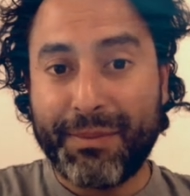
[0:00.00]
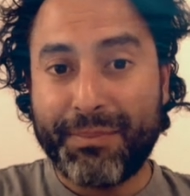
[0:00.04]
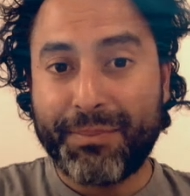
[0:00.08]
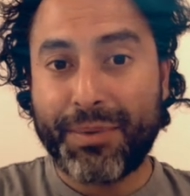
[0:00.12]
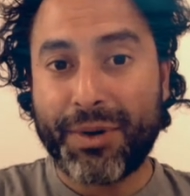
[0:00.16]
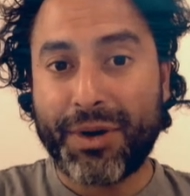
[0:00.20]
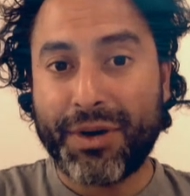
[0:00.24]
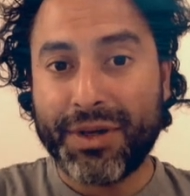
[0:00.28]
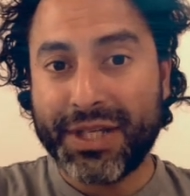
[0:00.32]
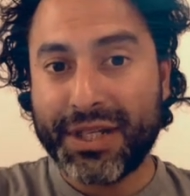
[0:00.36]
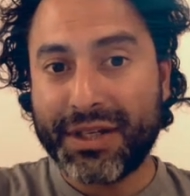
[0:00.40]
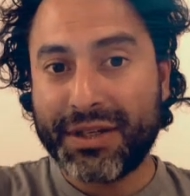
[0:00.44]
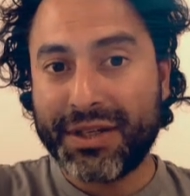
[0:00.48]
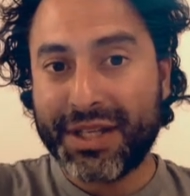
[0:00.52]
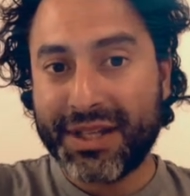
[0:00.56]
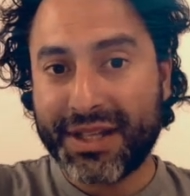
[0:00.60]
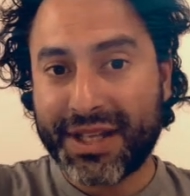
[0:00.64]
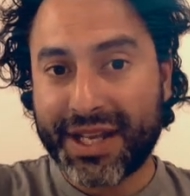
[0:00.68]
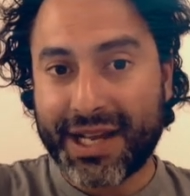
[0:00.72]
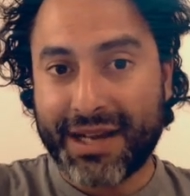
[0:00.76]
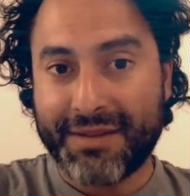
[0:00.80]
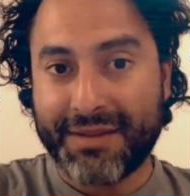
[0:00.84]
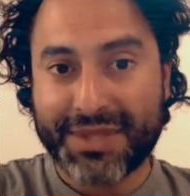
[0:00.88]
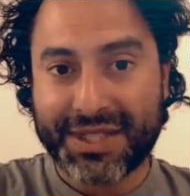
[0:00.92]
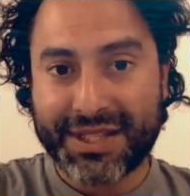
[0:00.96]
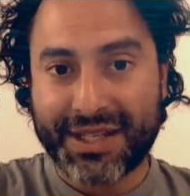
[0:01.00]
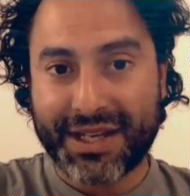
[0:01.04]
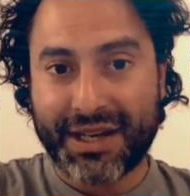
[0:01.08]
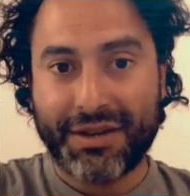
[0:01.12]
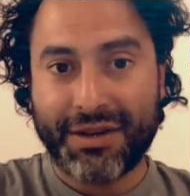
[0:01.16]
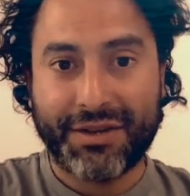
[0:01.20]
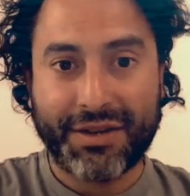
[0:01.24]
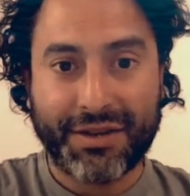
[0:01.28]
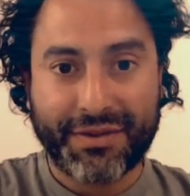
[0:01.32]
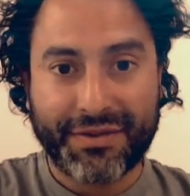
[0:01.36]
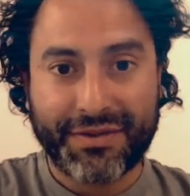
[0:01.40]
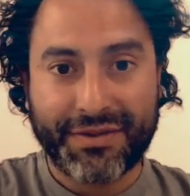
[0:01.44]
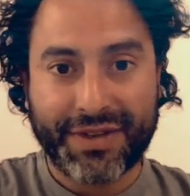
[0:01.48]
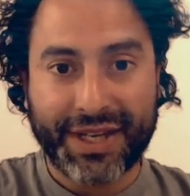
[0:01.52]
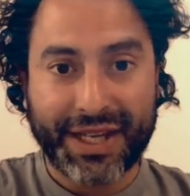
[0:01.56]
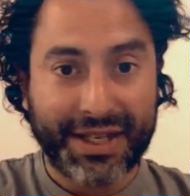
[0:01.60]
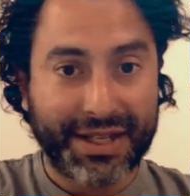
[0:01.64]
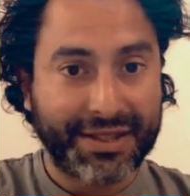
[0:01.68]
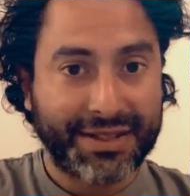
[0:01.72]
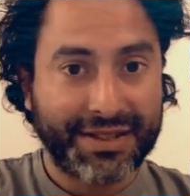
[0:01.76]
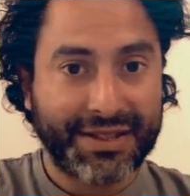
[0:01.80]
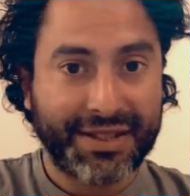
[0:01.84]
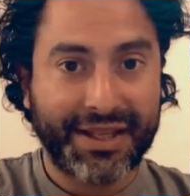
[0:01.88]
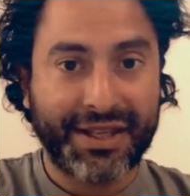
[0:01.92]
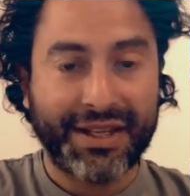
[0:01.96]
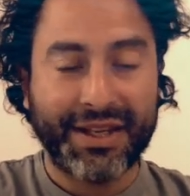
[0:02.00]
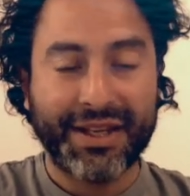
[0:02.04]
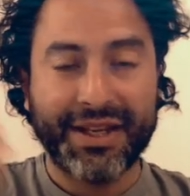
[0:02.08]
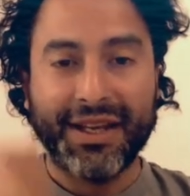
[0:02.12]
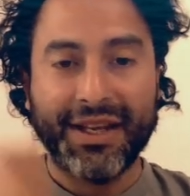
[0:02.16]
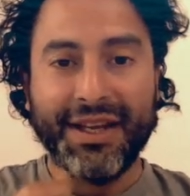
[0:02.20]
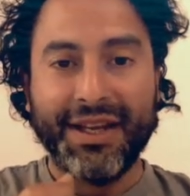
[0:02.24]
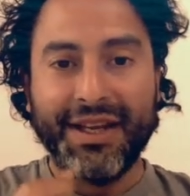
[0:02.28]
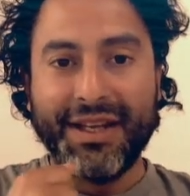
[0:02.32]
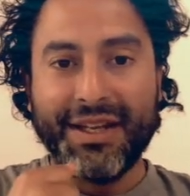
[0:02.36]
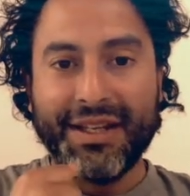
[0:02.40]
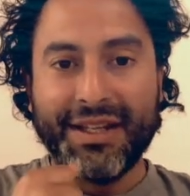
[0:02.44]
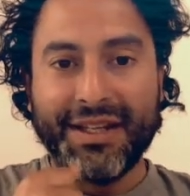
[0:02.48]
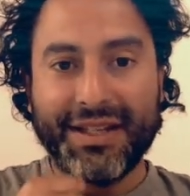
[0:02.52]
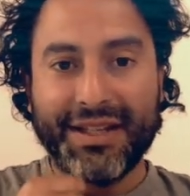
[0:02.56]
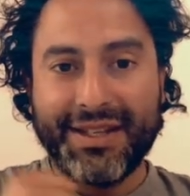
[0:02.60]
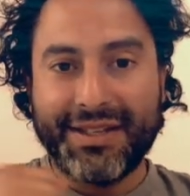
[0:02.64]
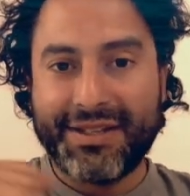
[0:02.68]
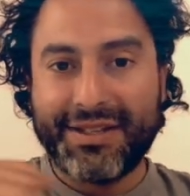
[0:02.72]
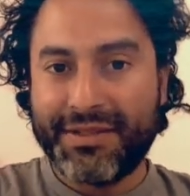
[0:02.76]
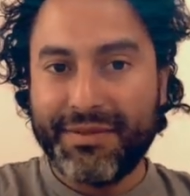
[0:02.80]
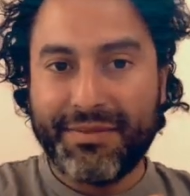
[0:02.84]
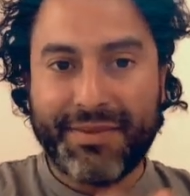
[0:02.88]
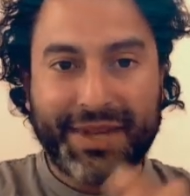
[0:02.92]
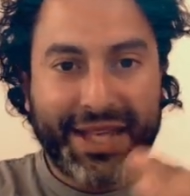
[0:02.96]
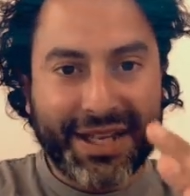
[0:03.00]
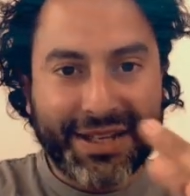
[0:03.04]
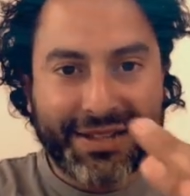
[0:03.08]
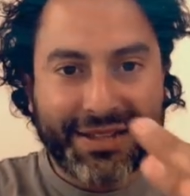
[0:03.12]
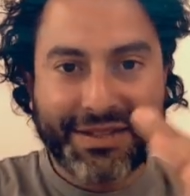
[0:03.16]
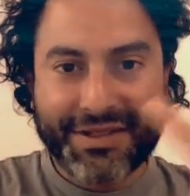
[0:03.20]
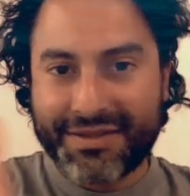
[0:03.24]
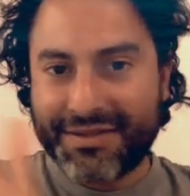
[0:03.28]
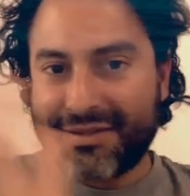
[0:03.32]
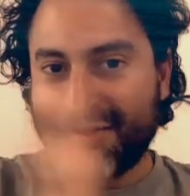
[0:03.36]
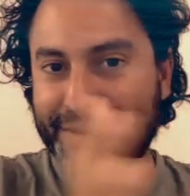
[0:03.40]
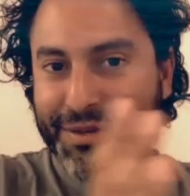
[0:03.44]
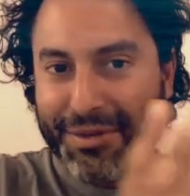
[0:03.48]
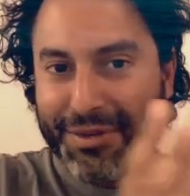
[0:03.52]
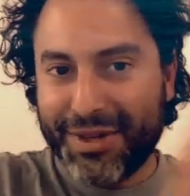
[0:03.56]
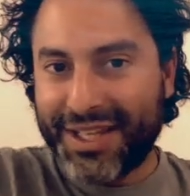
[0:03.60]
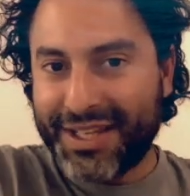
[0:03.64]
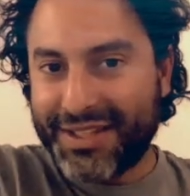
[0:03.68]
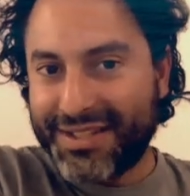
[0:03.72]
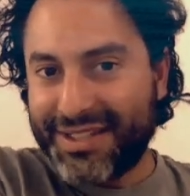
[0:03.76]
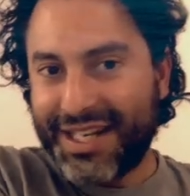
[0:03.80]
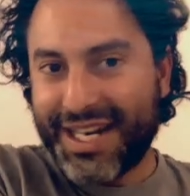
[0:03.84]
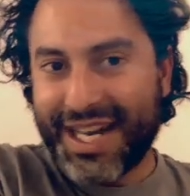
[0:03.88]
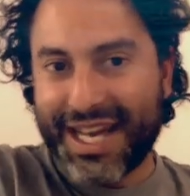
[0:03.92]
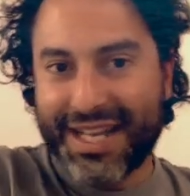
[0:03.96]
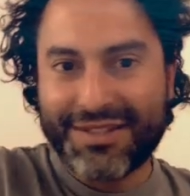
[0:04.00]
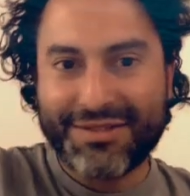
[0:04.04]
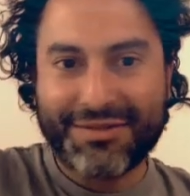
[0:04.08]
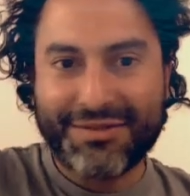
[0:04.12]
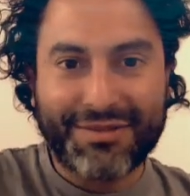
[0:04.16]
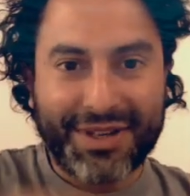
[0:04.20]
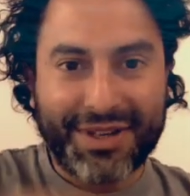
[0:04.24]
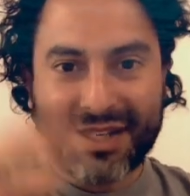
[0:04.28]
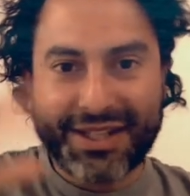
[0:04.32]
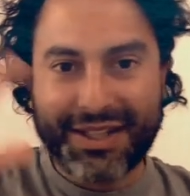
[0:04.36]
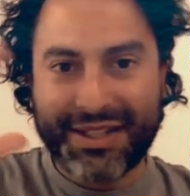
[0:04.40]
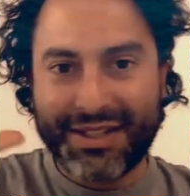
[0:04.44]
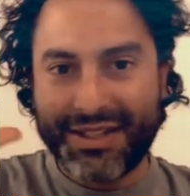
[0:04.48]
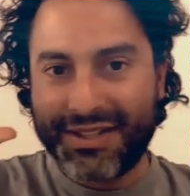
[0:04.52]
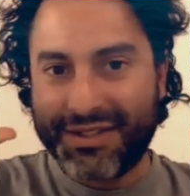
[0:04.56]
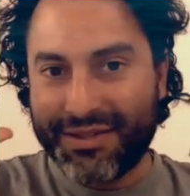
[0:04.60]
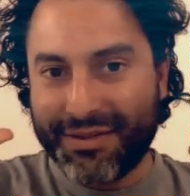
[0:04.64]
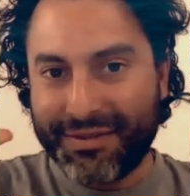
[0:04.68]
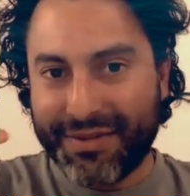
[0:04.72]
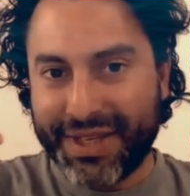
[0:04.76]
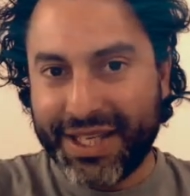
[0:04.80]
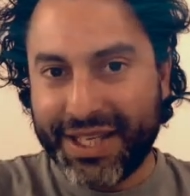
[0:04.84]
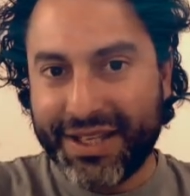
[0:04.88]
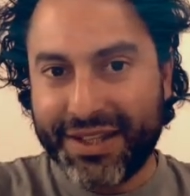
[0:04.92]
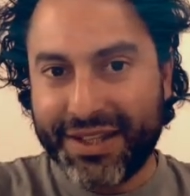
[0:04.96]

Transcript: project comes out of LNC needs to be as good as the last one. It needs to be